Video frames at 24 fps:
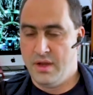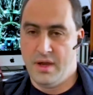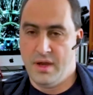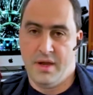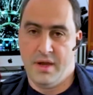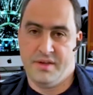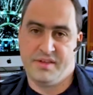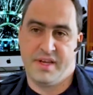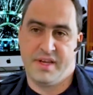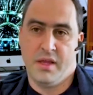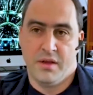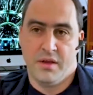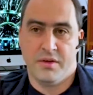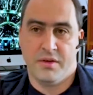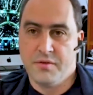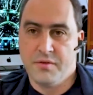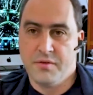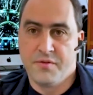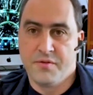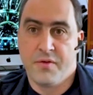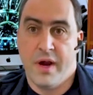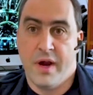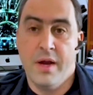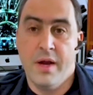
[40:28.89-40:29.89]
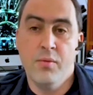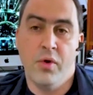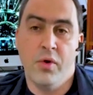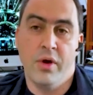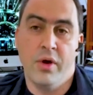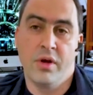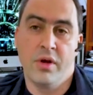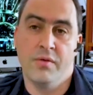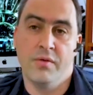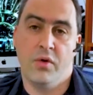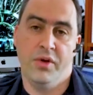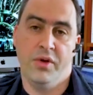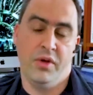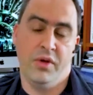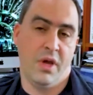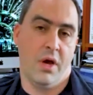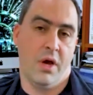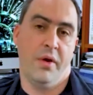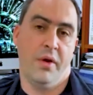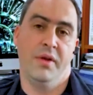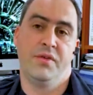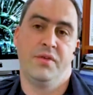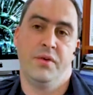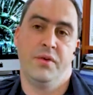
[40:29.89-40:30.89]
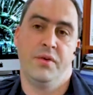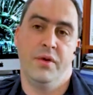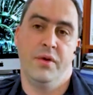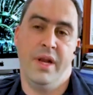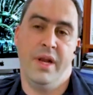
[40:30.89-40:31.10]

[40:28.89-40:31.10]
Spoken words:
a skeletal framework of what you're going to.